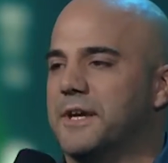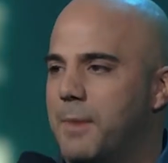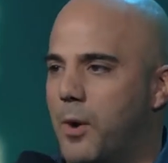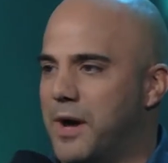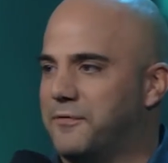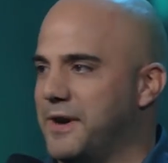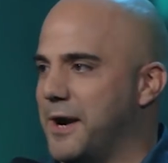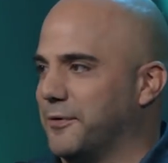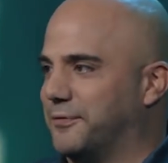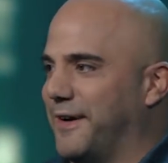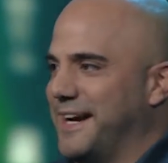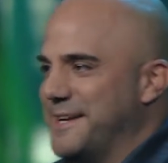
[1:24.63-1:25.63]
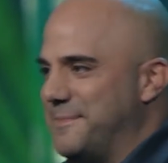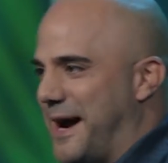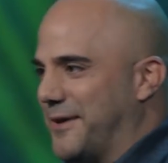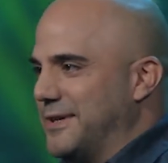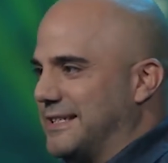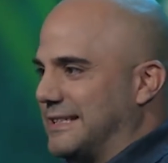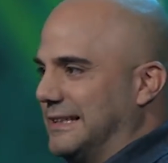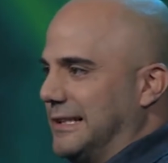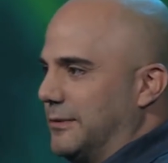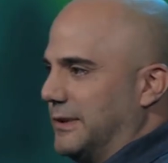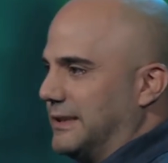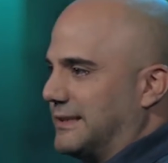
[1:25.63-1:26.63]
thing my wife and I were fighting about
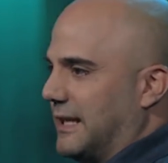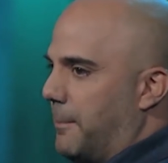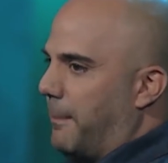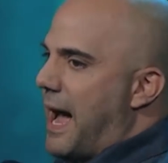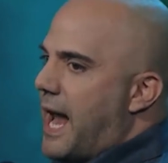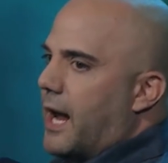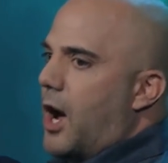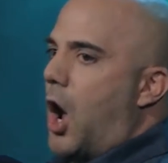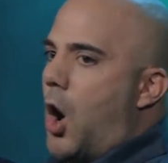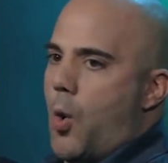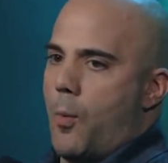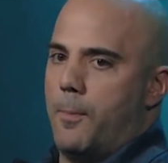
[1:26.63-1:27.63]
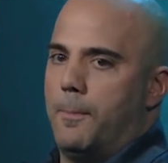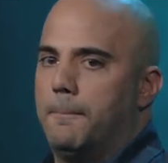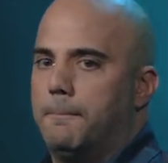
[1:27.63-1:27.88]
recently was buying a home.